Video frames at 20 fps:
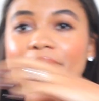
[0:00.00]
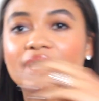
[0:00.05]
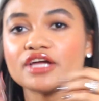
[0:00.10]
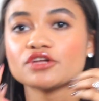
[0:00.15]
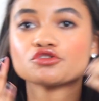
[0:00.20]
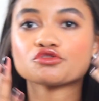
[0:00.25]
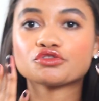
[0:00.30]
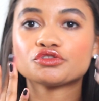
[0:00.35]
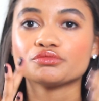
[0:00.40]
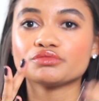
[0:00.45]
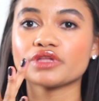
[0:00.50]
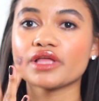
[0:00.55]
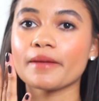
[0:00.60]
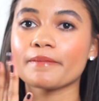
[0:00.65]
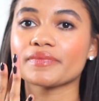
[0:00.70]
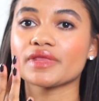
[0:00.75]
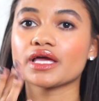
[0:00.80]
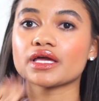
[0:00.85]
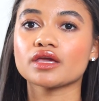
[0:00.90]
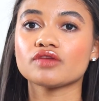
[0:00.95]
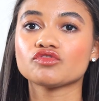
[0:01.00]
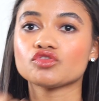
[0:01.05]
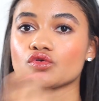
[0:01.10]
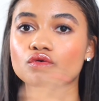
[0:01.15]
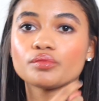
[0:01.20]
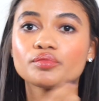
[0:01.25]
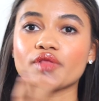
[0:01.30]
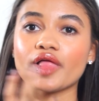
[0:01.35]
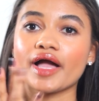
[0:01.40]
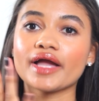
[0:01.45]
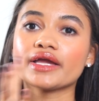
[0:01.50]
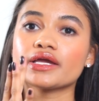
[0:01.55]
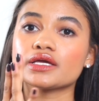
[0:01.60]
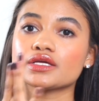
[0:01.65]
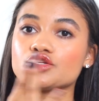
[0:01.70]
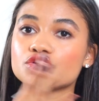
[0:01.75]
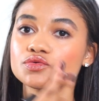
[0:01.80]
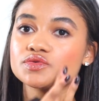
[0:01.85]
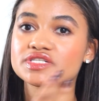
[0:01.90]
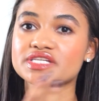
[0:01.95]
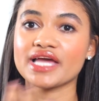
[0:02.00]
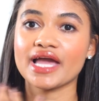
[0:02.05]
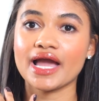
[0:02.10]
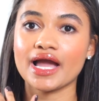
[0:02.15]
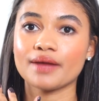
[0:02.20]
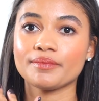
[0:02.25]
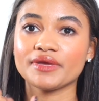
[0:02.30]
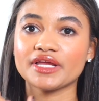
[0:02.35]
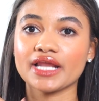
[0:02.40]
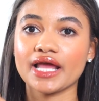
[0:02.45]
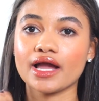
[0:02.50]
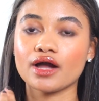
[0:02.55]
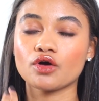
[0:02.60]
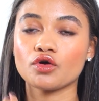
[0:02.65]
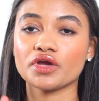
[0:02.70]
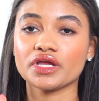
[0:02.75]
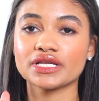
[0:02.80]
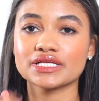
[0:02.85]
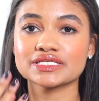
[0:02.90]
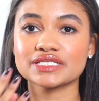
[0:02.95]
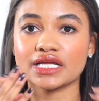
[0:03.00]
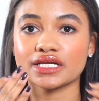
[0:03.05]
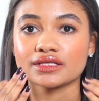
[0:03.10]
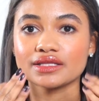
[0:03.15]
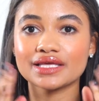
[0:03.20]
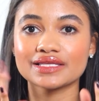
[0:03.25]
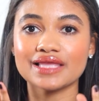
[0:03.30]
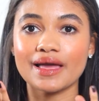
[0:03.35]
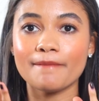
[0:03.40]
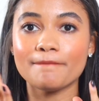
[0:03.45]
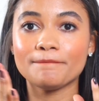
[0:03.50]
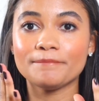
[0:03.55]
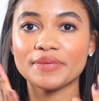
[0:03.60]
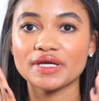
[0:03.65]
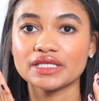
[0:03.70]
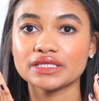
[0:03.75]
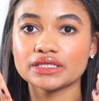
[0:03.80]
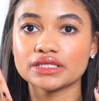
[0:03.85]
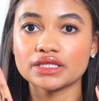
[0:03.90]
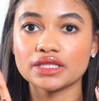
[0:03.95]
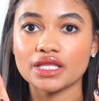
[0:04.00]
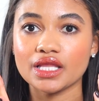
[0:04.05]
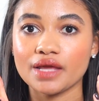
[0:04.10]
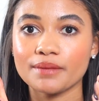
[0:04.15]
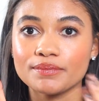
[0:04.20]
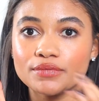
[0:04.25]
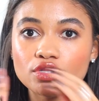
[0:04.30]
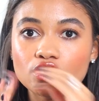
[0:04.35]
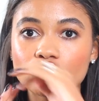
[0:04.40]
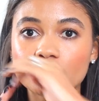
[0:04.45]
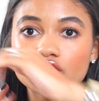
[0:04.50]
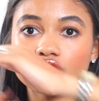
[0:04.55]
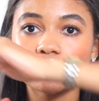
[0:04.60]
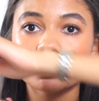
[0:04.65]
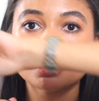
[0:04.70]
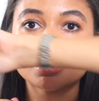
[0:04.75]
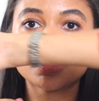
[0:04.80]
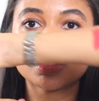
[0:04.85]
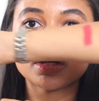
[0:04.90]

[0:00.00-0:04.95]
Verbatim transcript: bedroom lip. Like if you apply it and you tap it out and it's kind of like that bitten lip look.